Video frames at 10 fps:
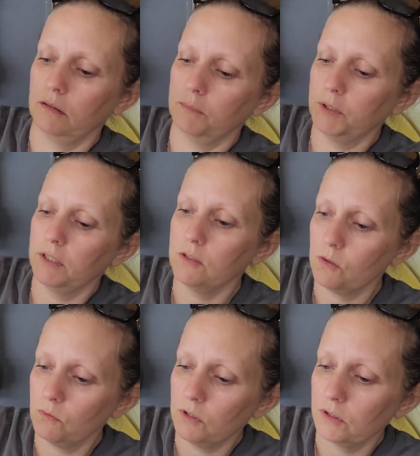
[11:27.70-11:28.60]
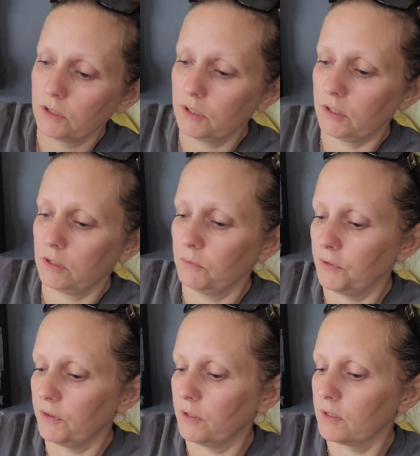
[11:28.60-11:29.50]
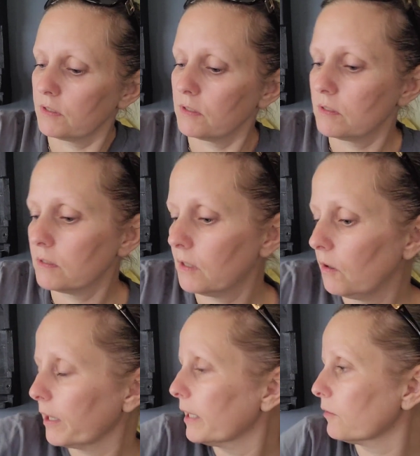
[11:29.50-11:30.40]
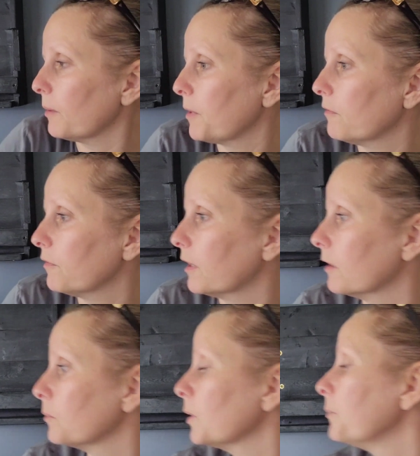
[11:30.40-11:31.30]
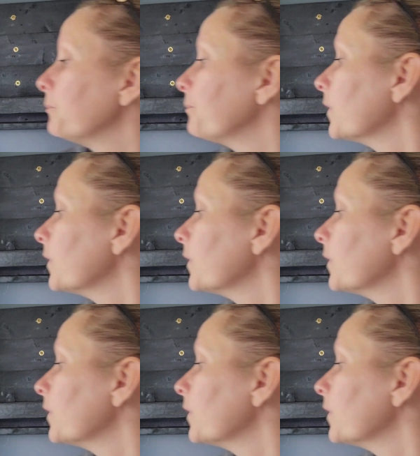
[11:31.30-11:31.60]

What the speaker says: I'm gonna get to work with this. Oh, I gotta grab that fan, but